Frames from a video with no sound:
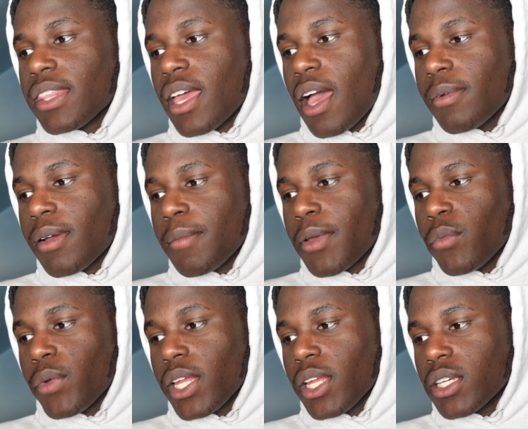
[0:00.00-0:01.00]
the upcoming
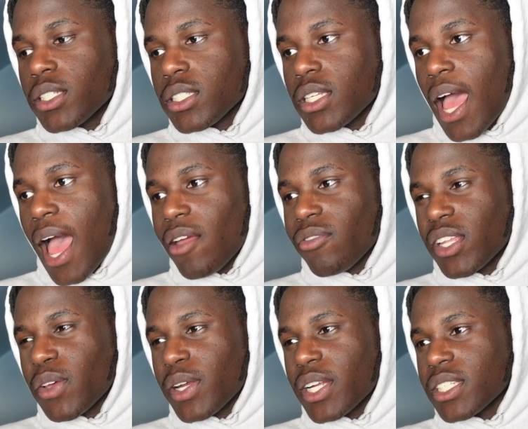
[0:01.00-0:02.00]
weeks, I
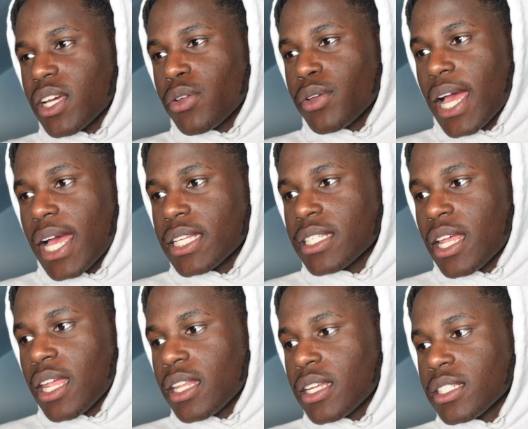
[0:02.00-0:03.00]
really want to tell you guys
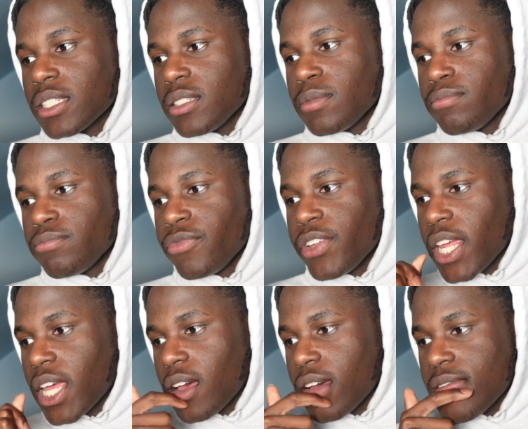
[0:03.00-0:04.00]
there's a
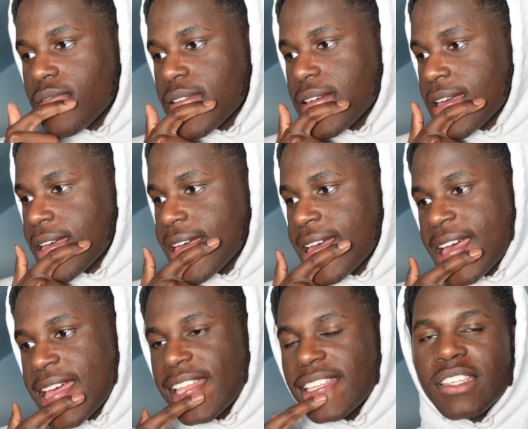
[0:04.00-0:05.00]
video.
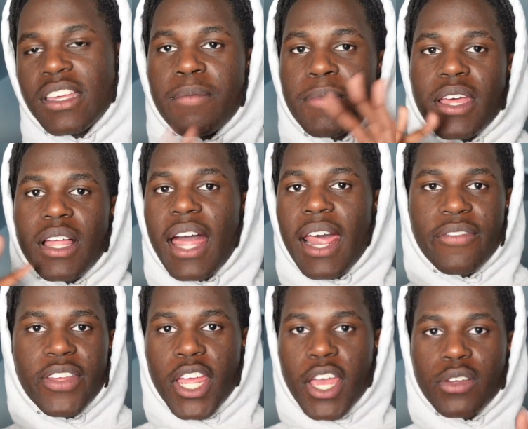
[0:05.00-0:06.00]
It's going to be a lot of
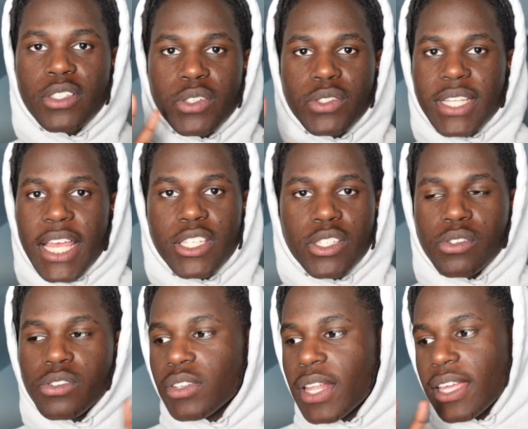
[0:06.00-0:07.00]
videos, so stay
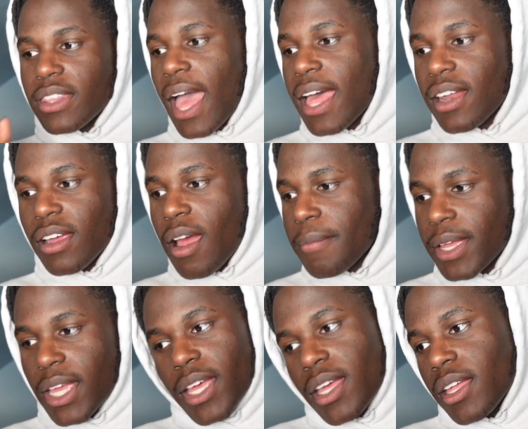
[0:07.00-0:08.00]
tuned, like that are
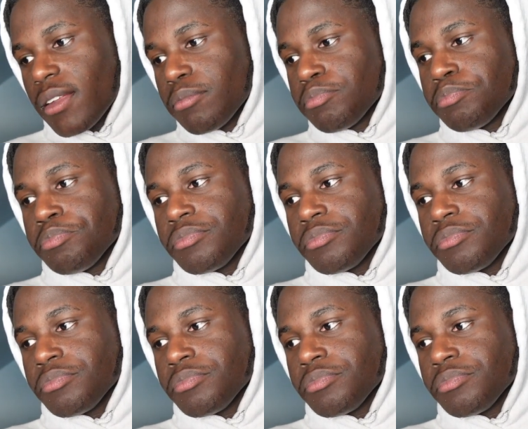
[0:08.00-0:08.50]
coming in.